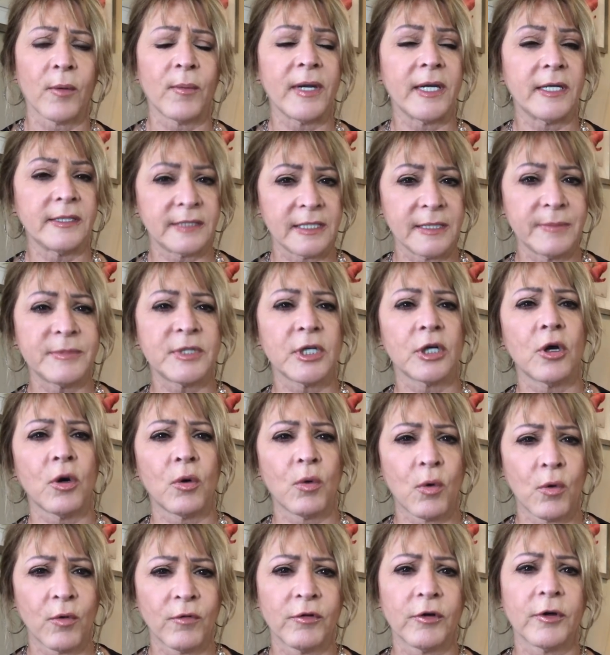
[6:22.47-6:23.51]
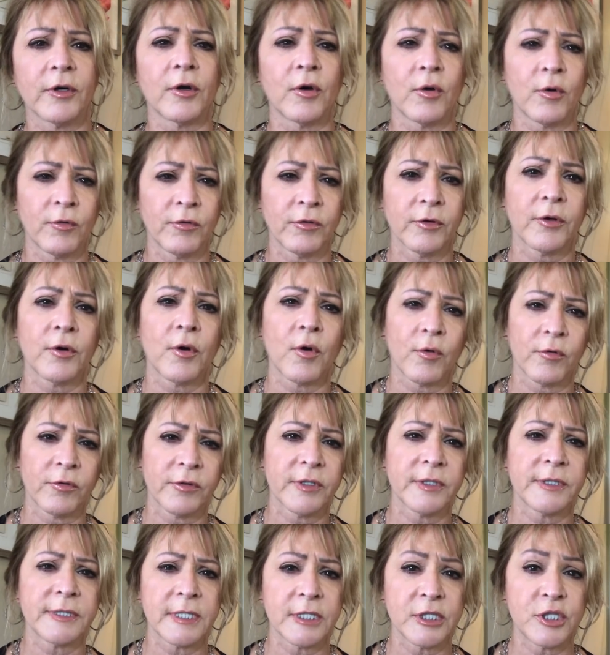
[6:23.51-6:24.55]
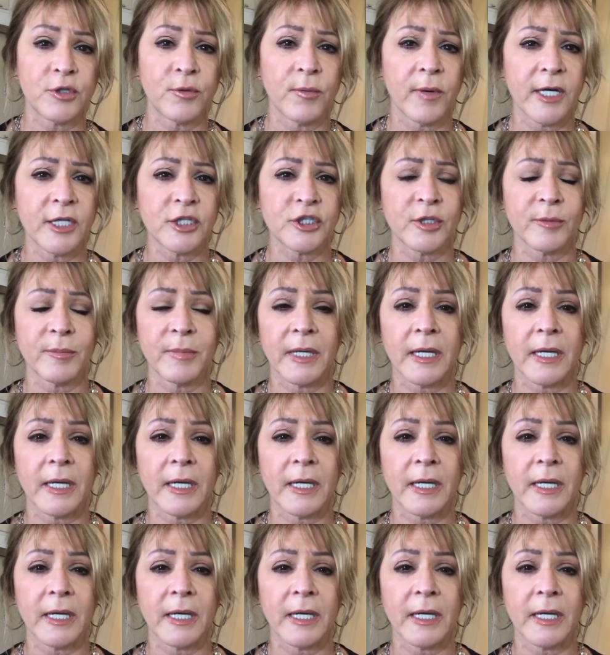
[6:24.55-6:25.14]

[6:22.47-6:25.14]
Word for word: We seemed to go over and over and over the situation,